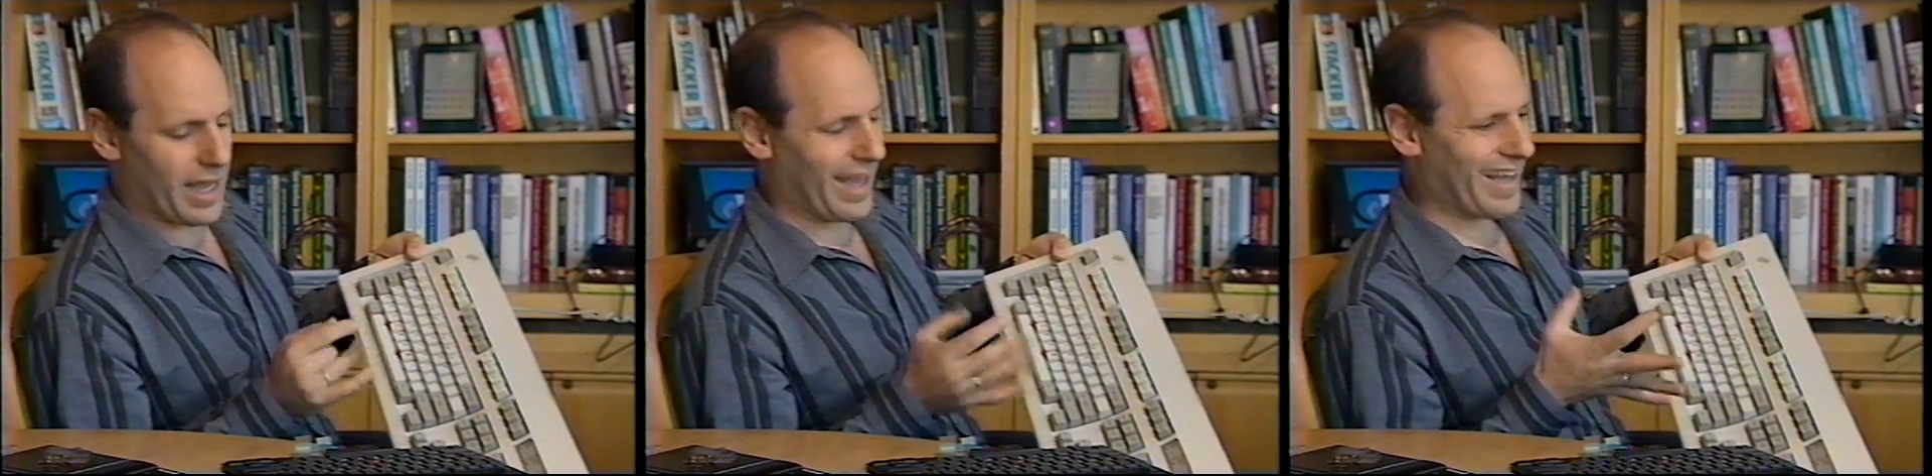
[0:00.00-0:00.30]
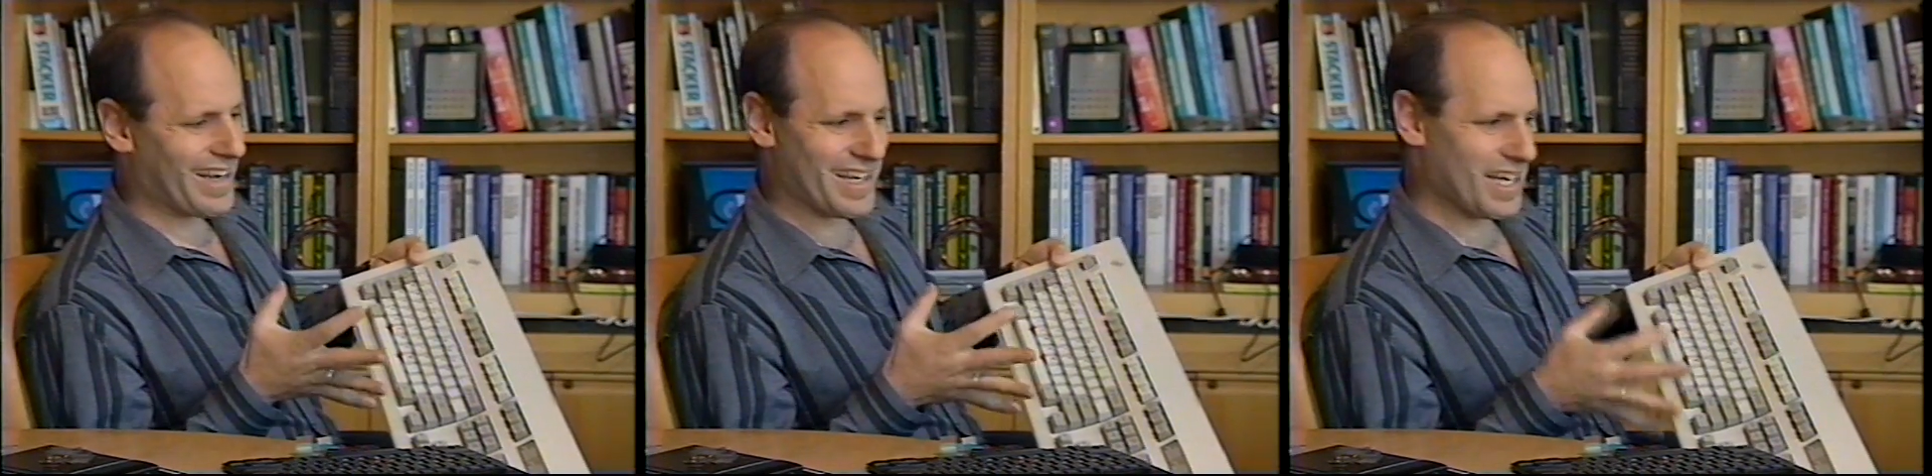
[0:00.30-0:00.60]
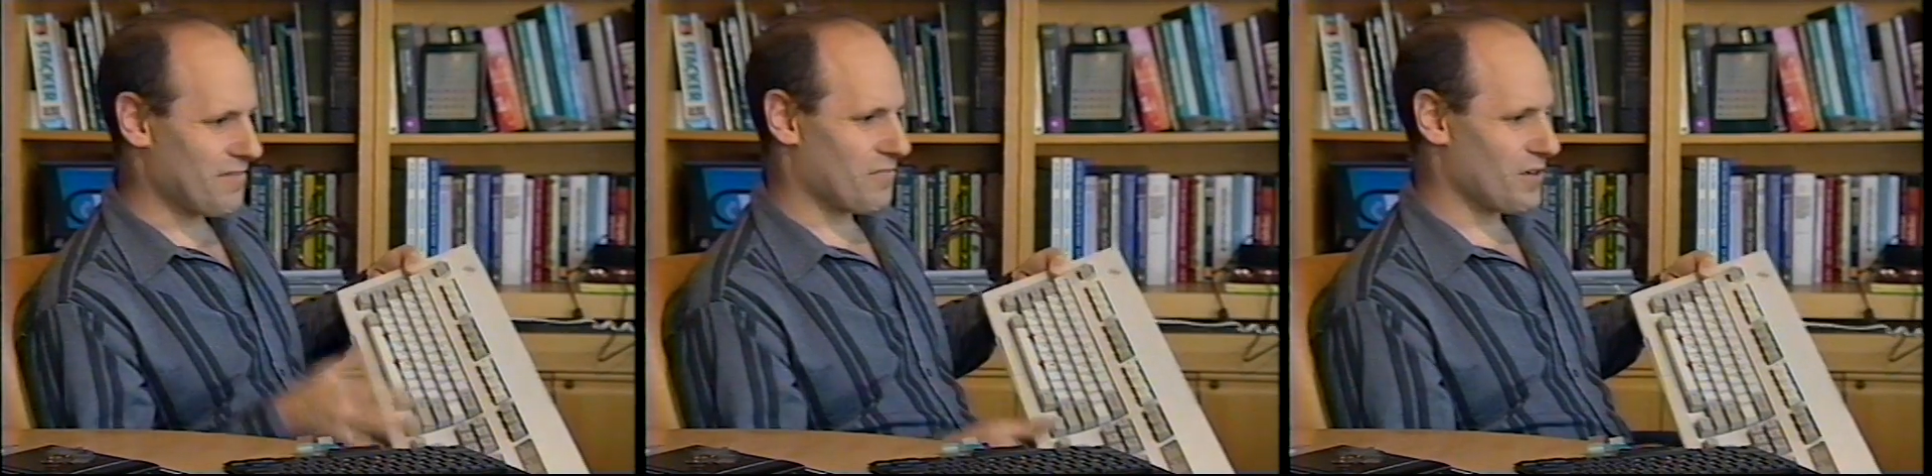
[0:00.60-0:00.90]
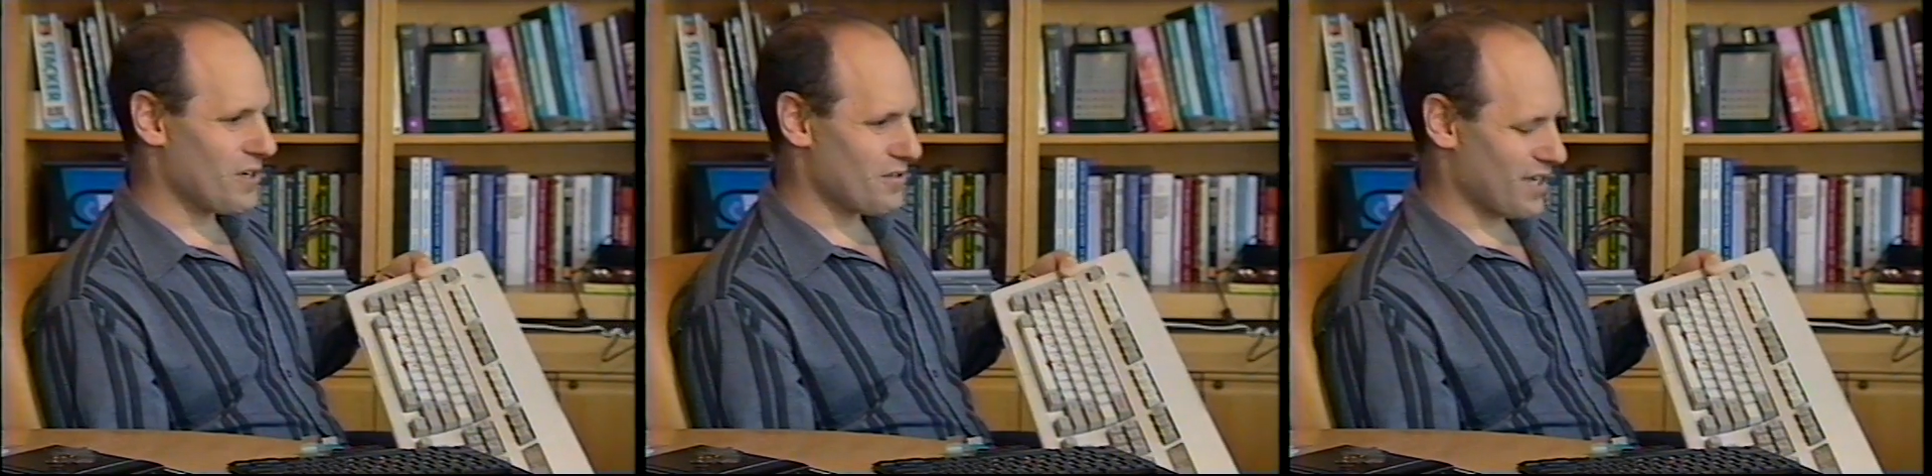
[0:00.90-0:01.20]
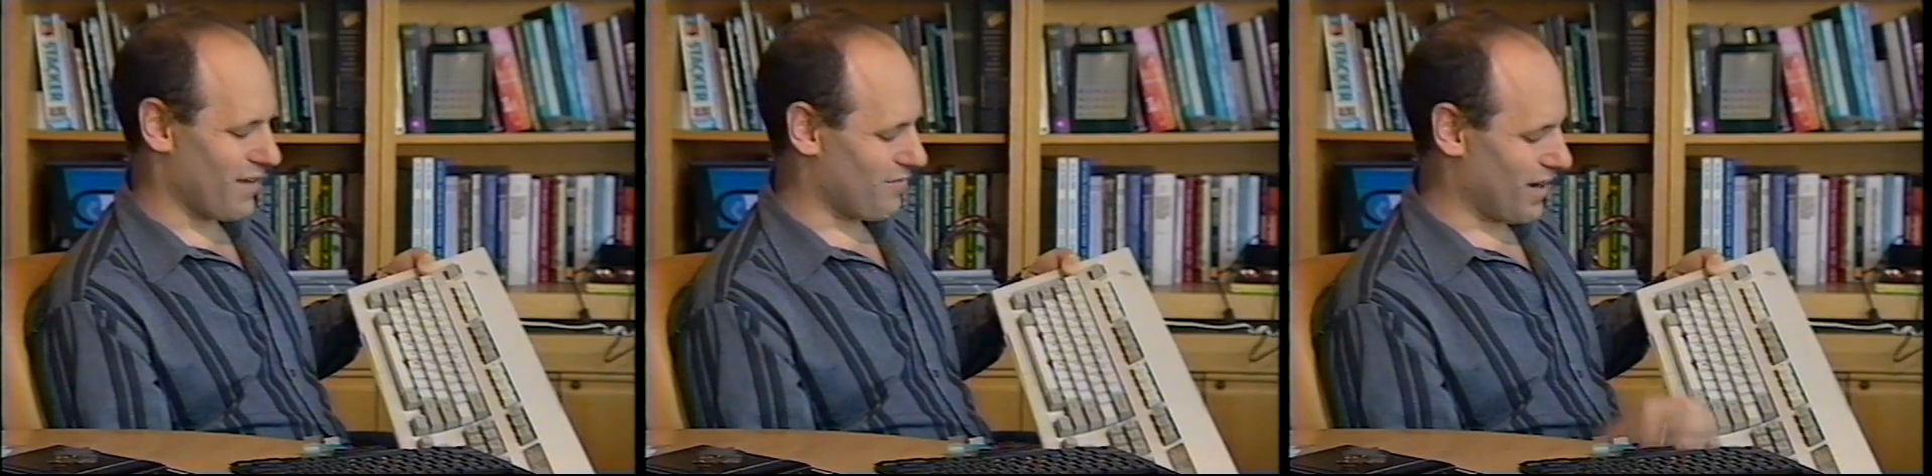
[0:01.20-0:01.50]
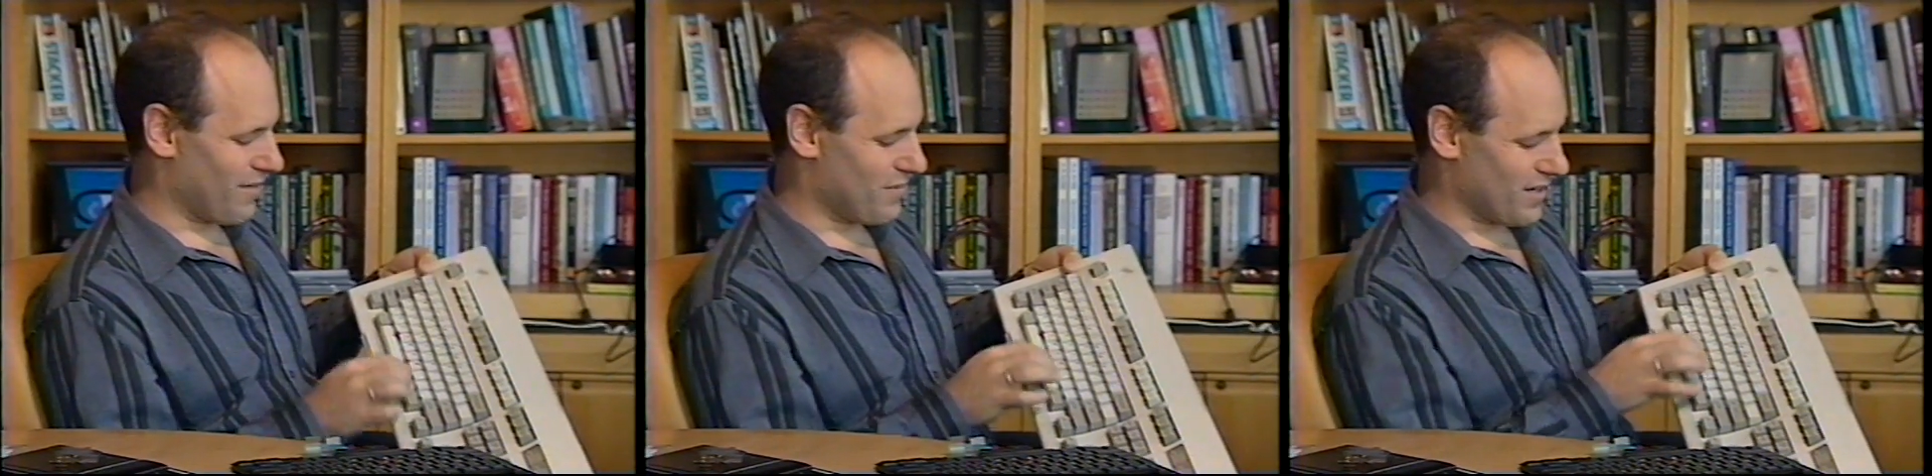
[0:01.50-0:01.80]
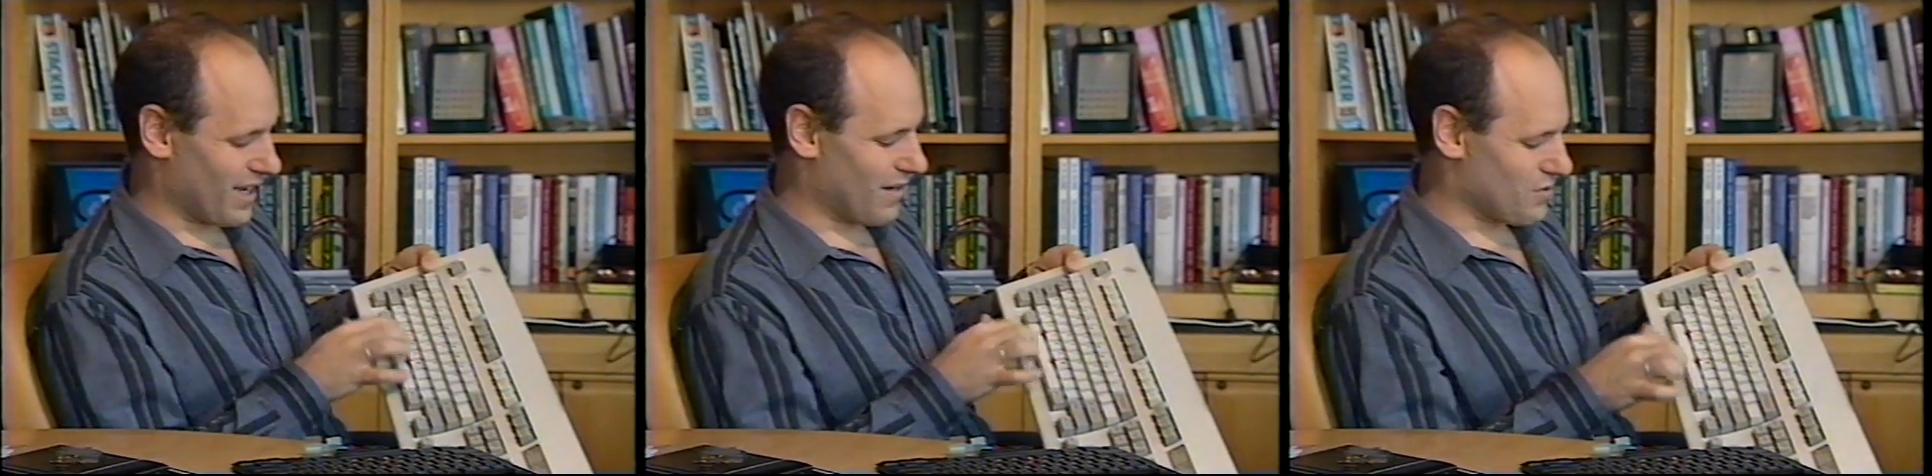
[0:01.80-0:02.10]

And for years I've been kind of